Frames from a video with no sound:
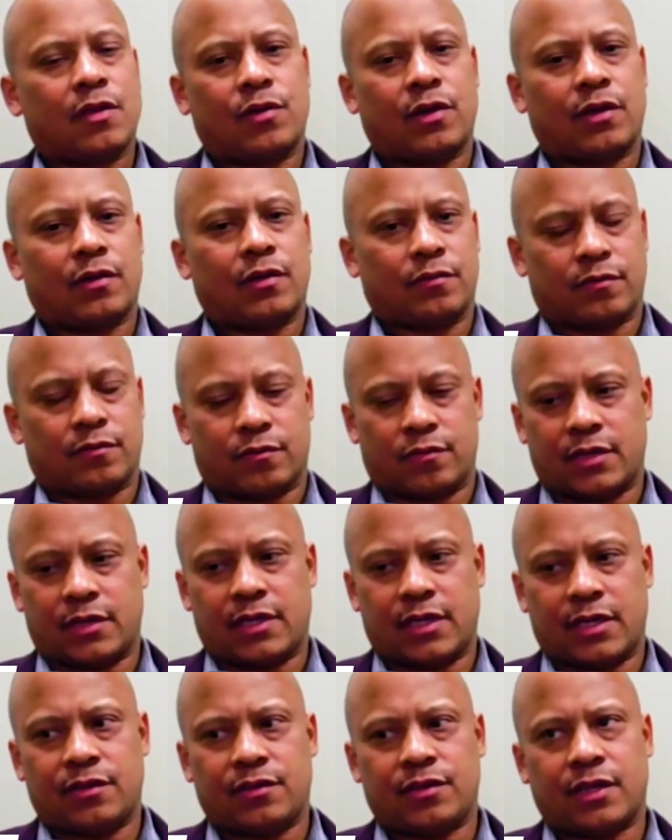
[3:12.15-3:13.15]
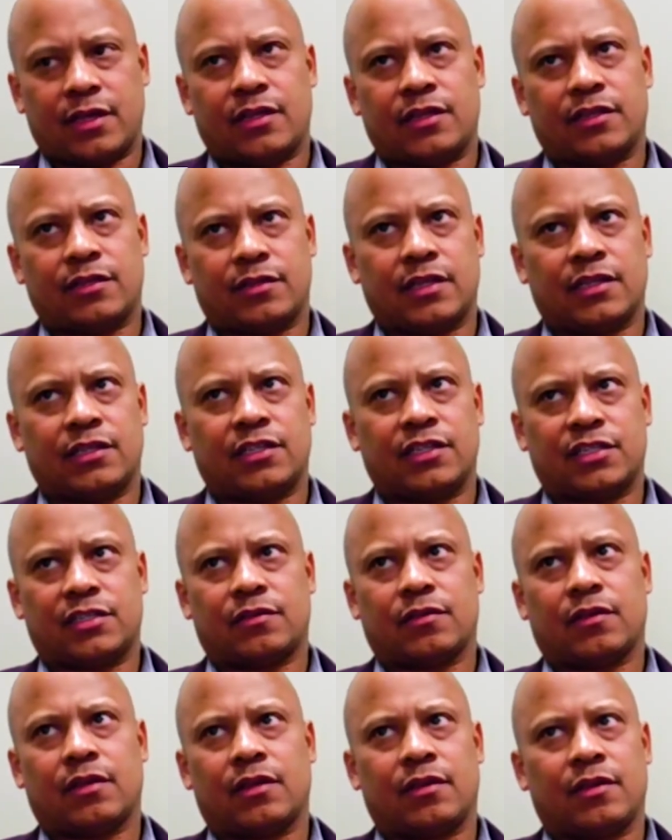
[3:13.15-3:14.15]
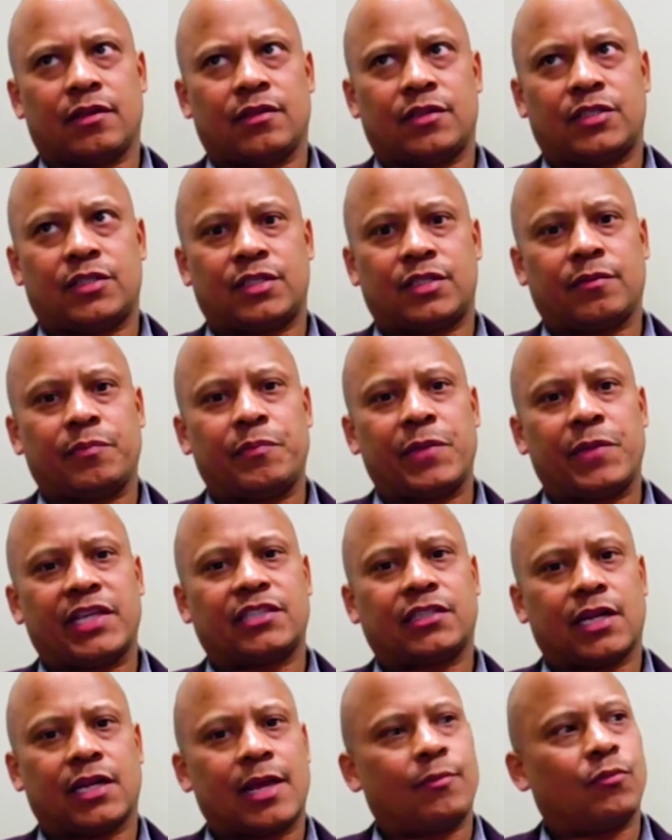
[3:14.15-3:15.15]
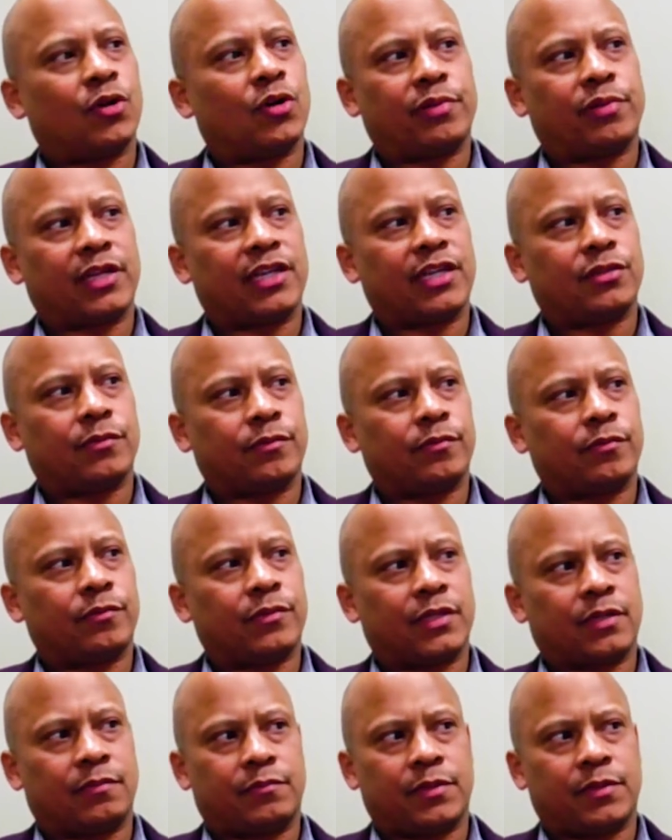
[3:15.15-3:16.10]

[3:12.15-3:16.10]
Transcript: Unit. Well, and it just makes a lot more pleasure.